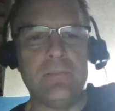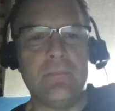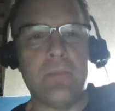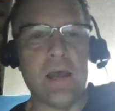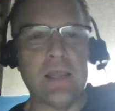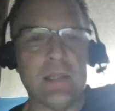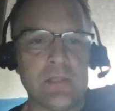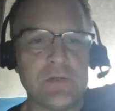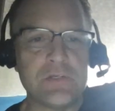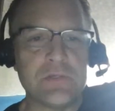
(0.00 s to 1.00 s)
My
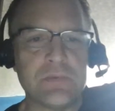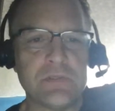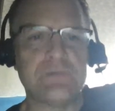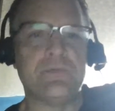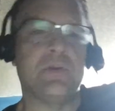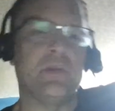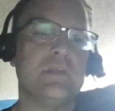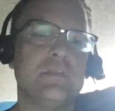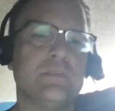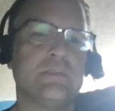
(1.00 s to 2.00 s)
leadership
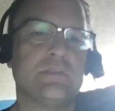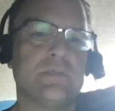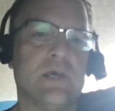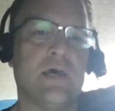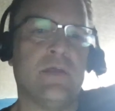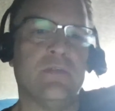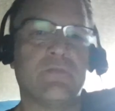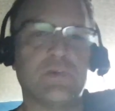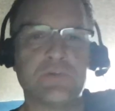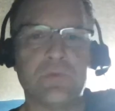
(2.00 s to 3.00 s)
experience, the
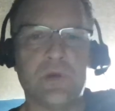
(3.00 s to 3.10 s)
first